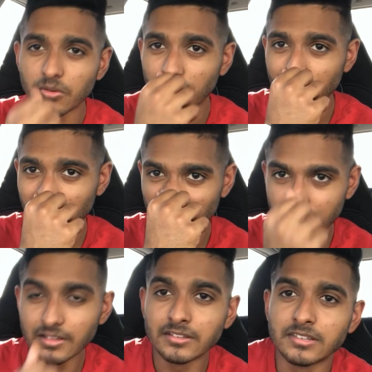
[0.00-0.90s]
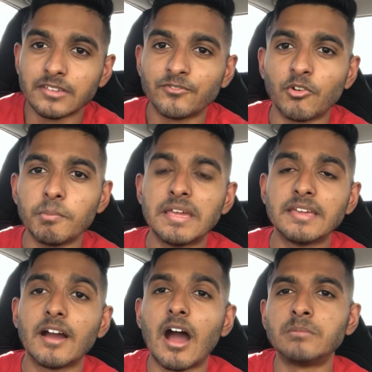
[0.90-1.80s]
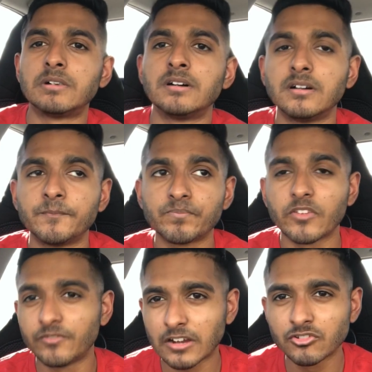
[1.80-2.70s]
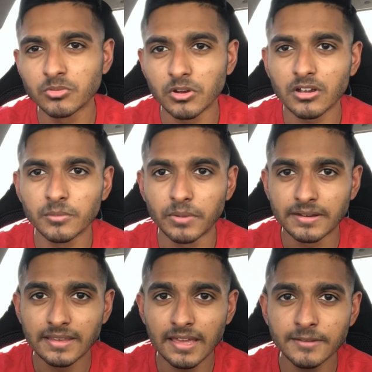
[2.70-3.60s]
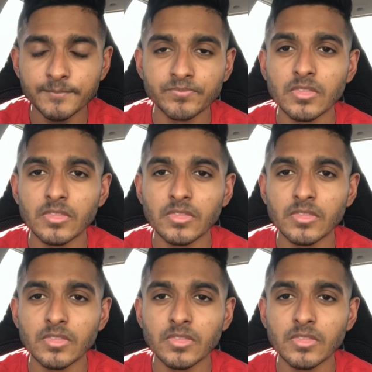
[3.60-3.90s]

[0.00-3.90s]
Whether, see, for me, I'm a factory worker by day,